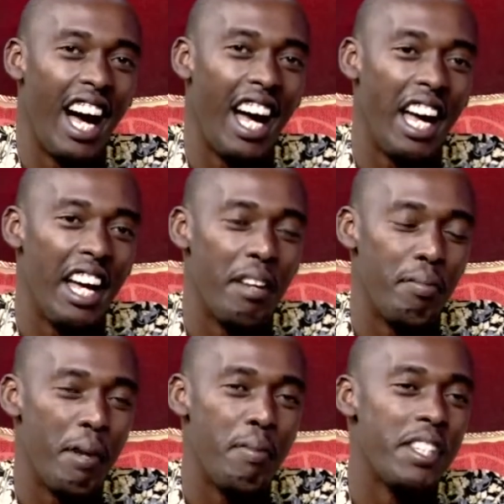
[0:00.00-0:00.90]

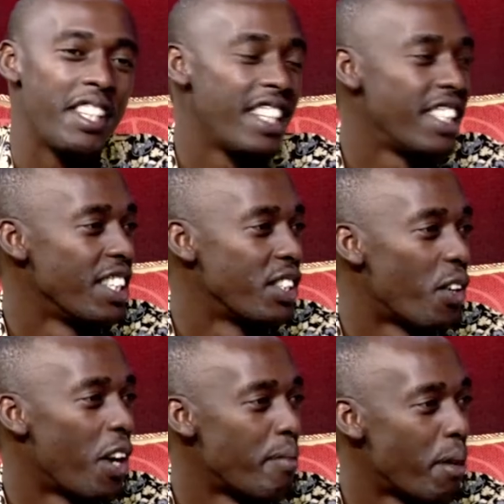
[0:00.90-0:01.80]
My business is
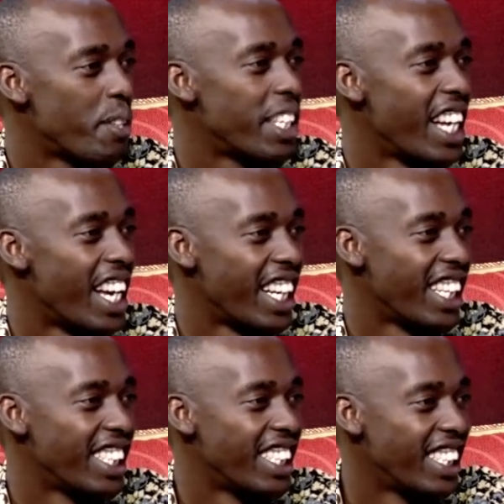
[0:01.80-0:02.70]
all about hearing,